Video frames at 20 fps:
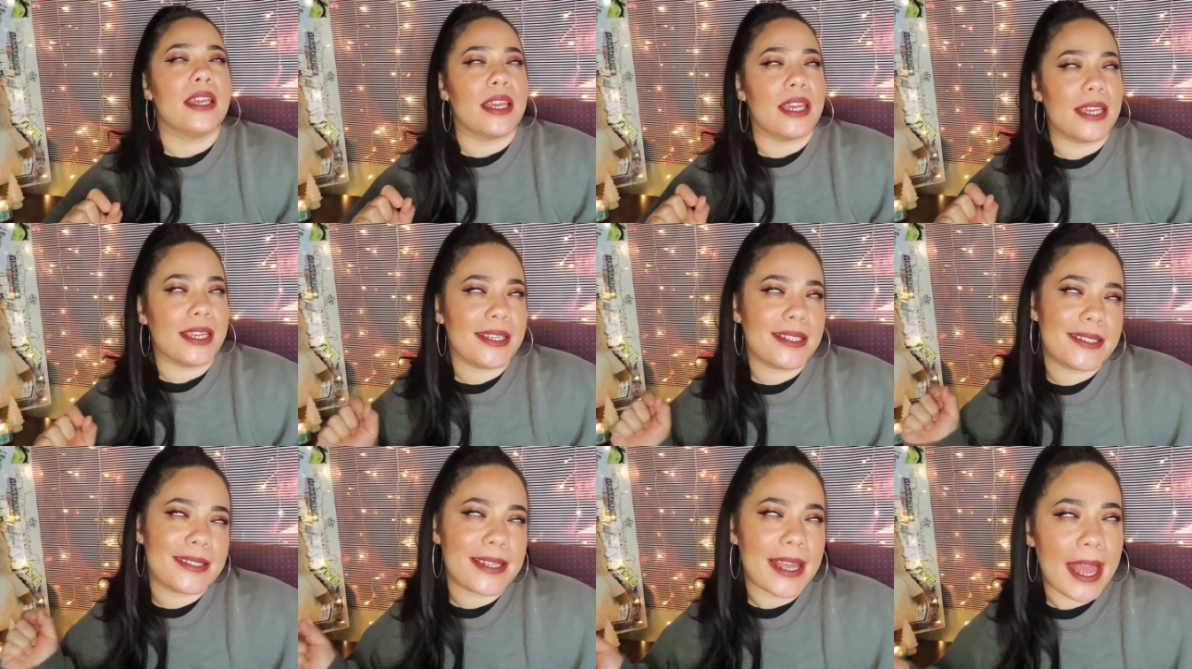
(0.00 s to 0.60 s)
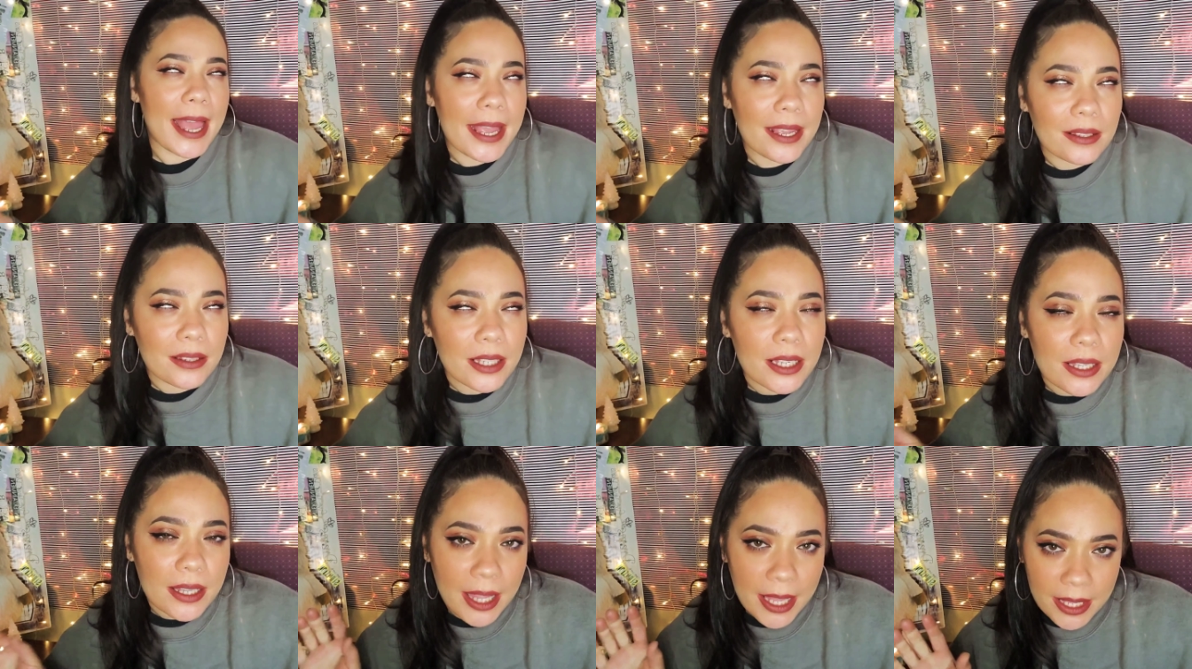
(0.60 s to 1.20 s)

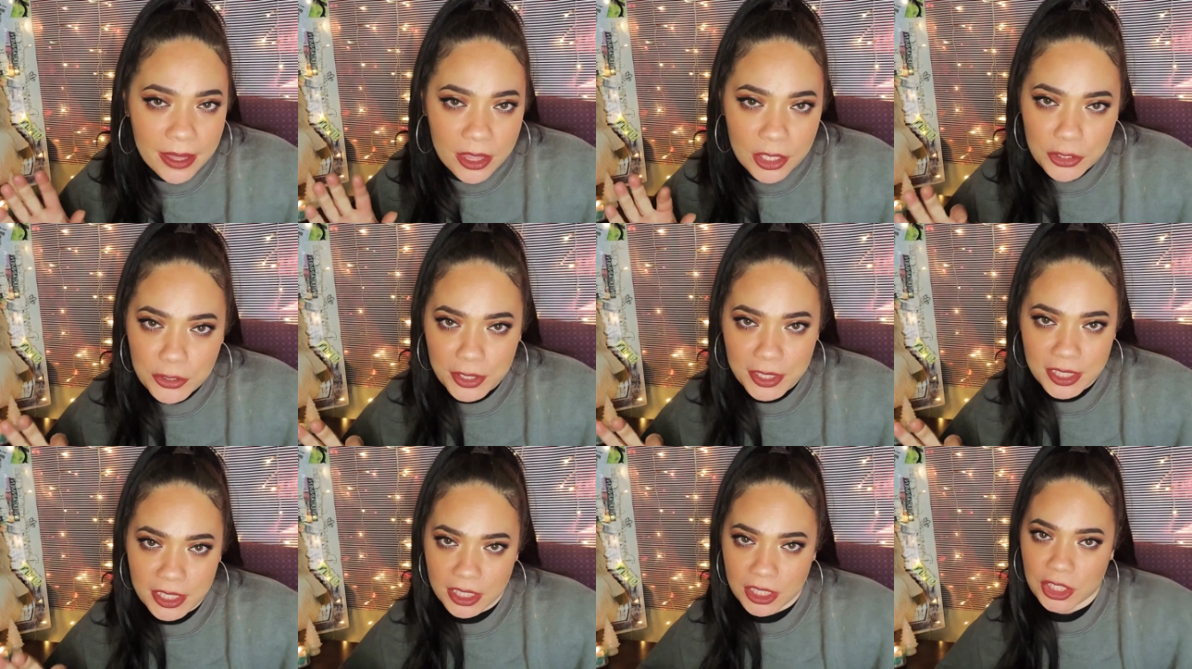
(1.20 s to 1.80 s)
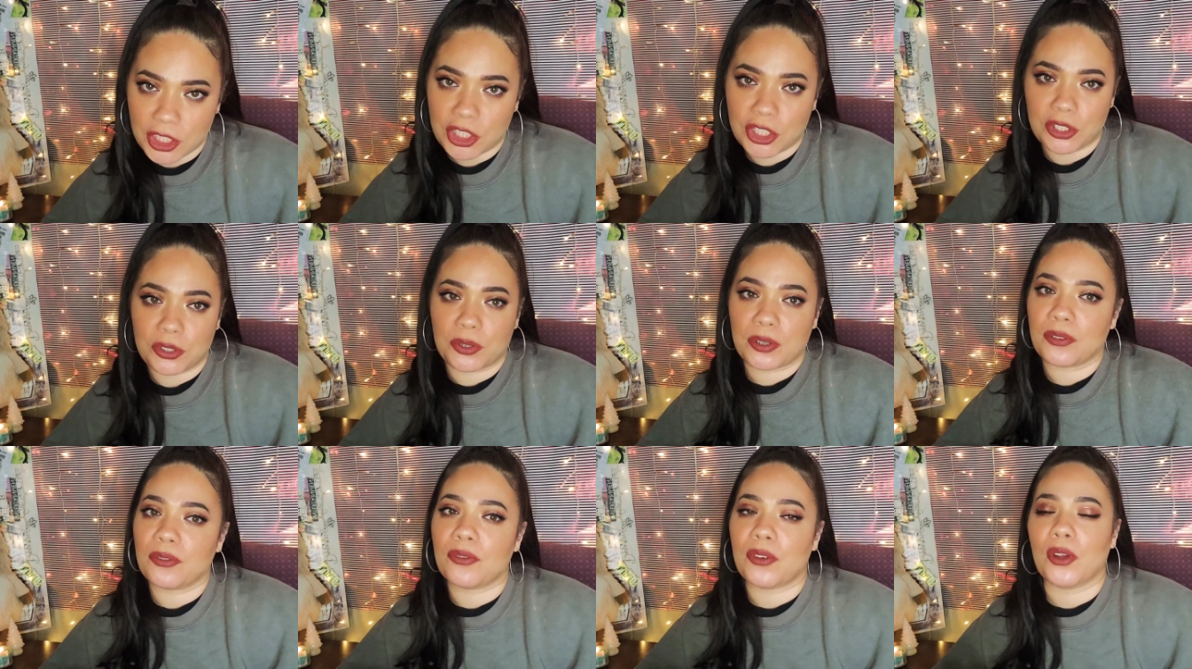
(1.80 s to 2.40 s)
exactly like the Kristen
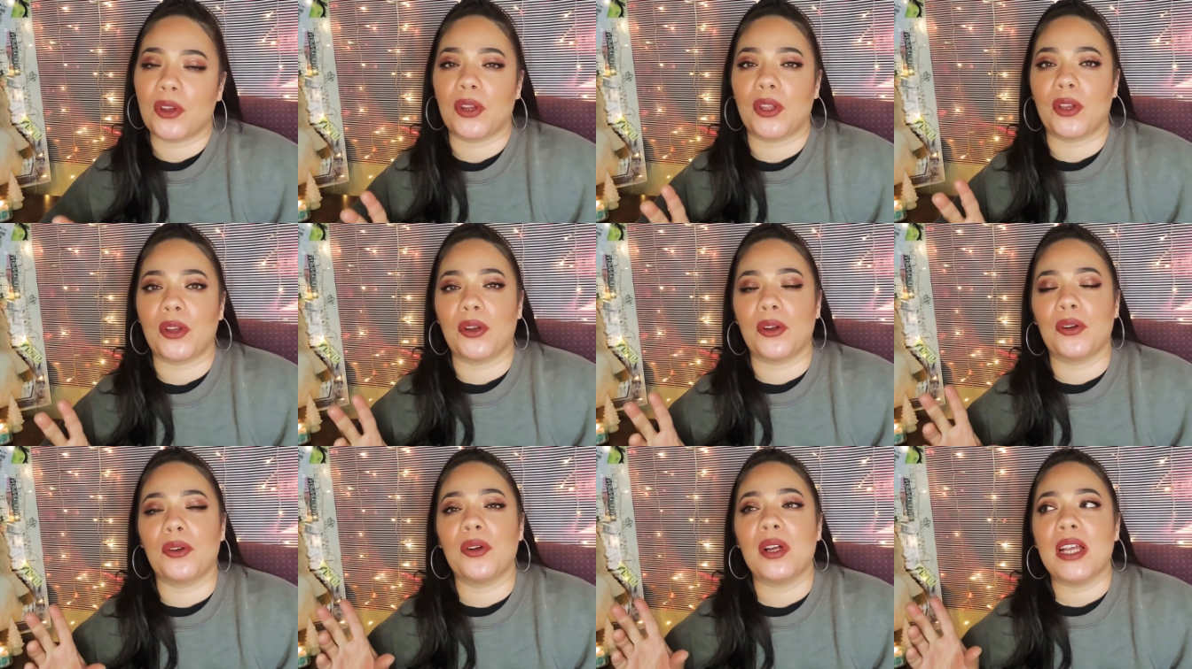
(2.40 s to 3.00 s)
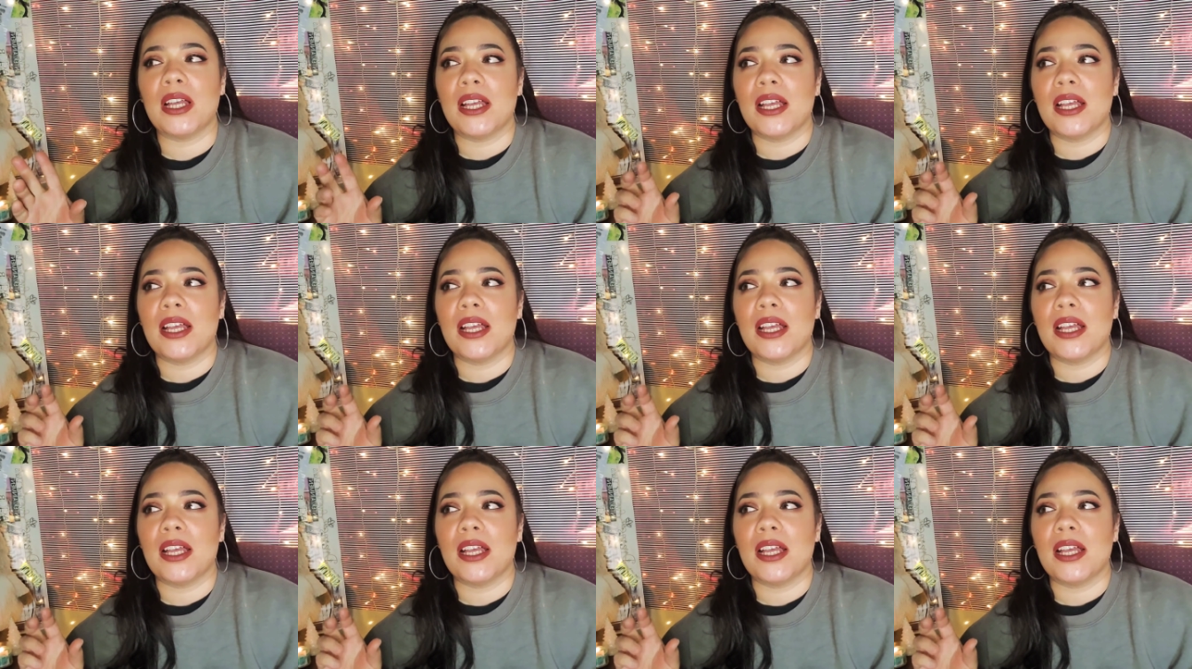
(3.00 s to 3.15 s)
Stewart photo